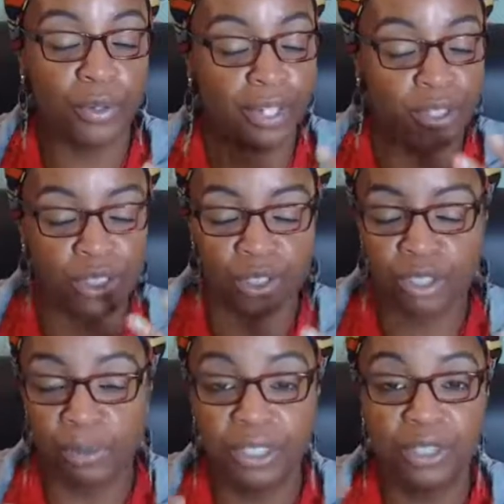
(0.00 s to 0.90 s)
creator
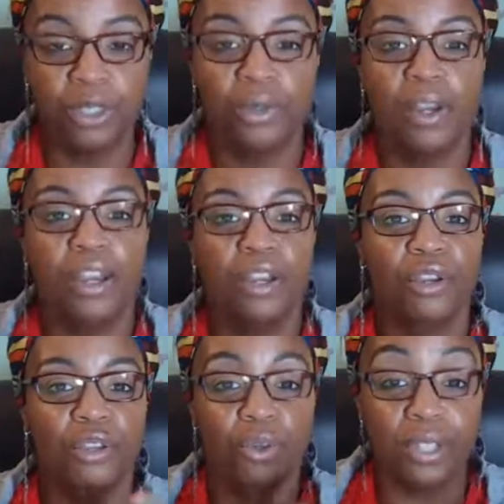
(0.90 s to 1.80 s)
starts to speak to you,
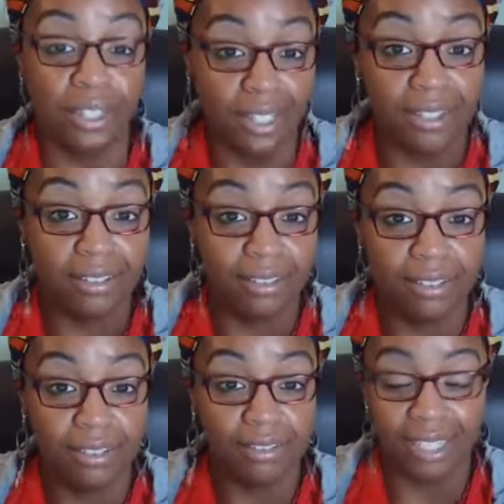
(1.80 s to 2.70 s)
you can get it,
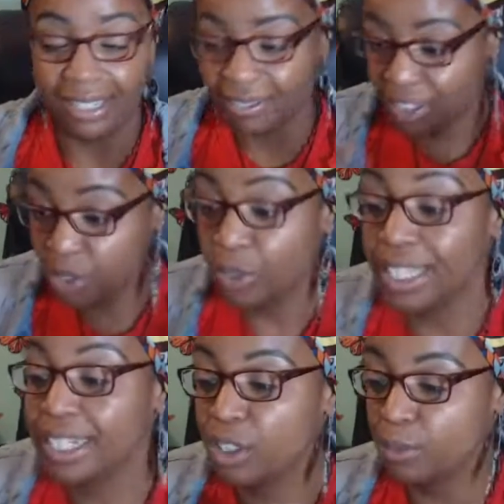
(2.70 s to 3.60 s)
right? You'll
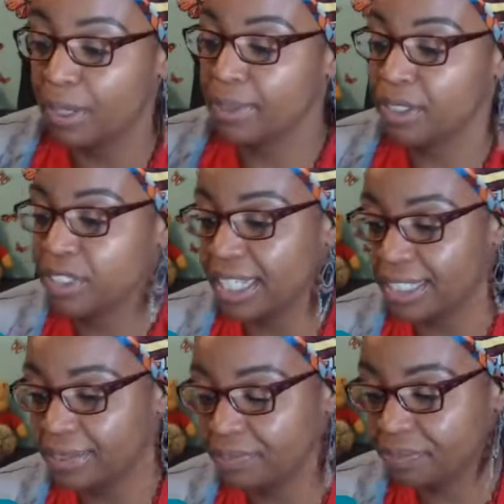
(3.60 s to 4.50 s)
get it. You'll be able to
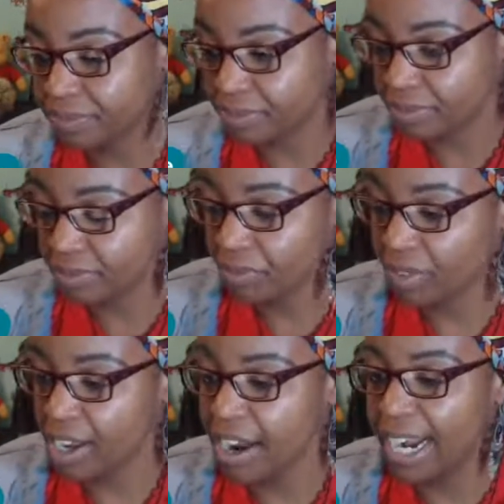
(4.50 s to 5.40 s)
understand it.
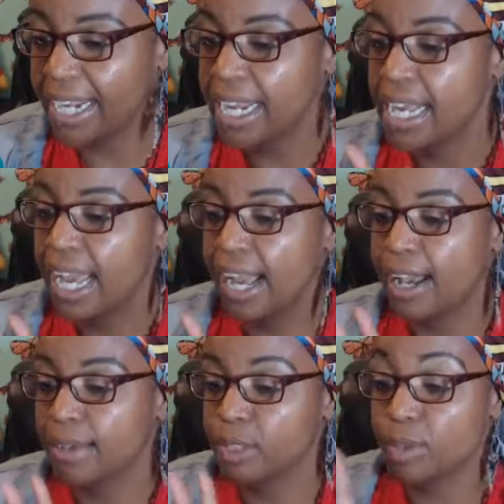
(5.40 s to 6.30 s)
All right.
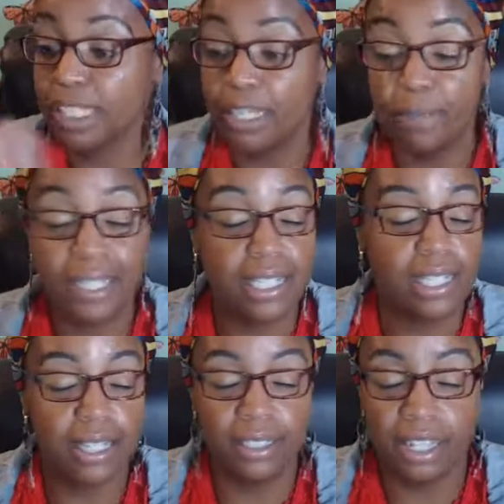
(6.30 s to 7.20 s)
So sleep
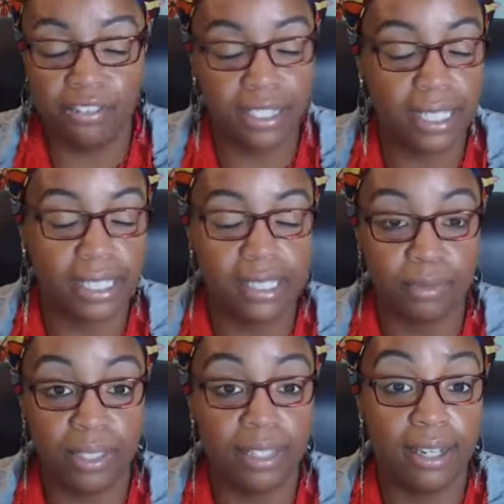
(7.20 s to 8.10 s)
is definitely
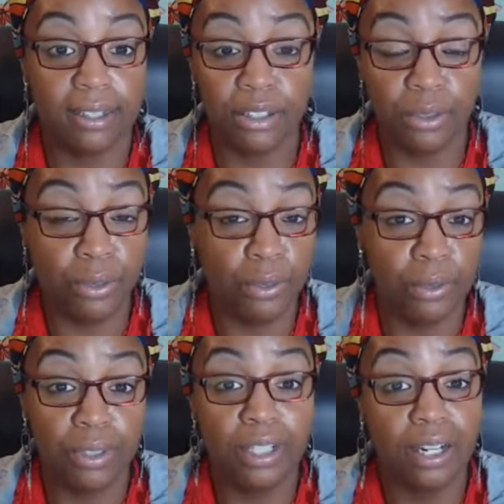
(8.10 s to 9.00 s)
something that
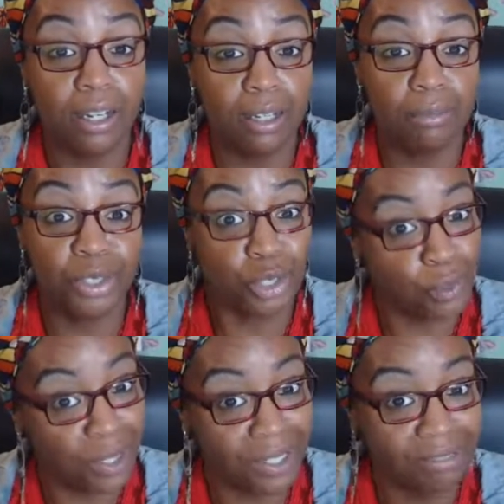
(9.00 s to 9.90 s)
you
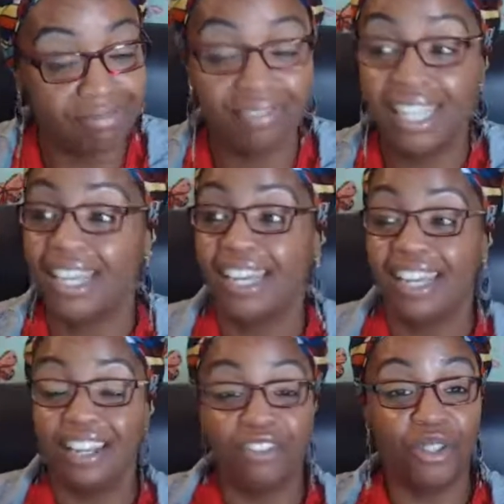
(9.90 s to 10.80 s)
should work on.
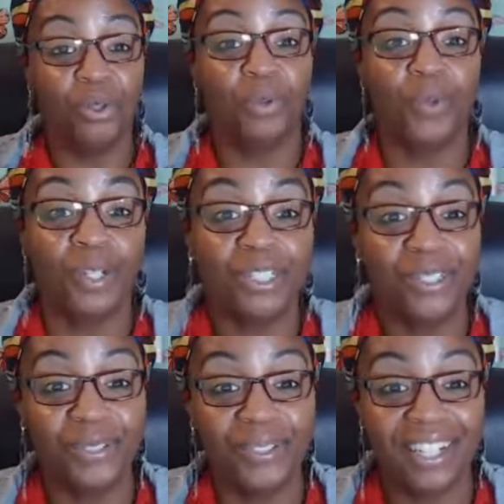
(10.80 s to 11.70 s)
If you want
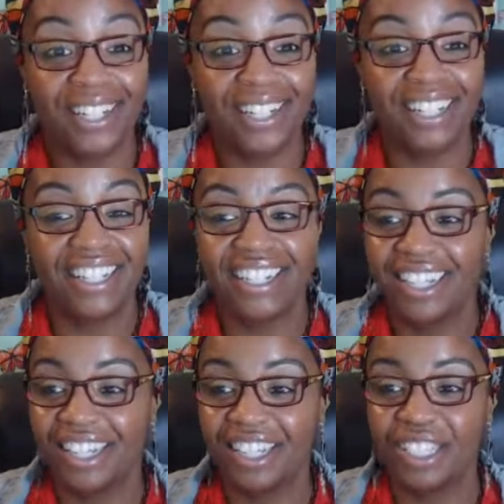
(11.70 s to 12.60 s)
to
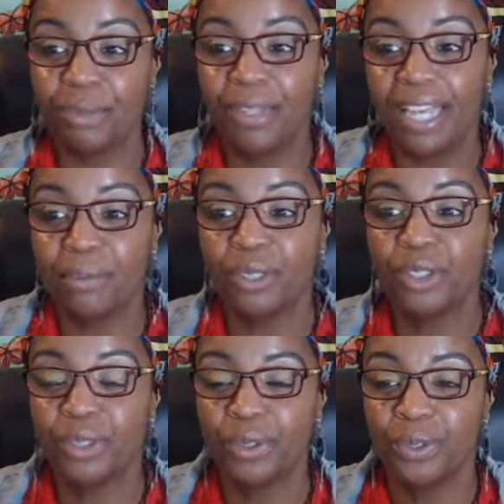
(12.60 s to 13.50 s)
be able
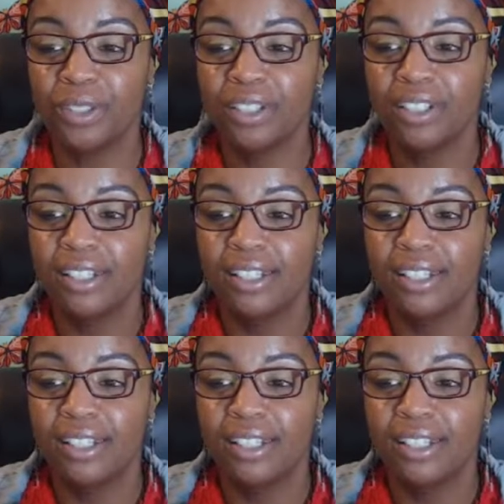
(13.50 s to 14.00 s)
to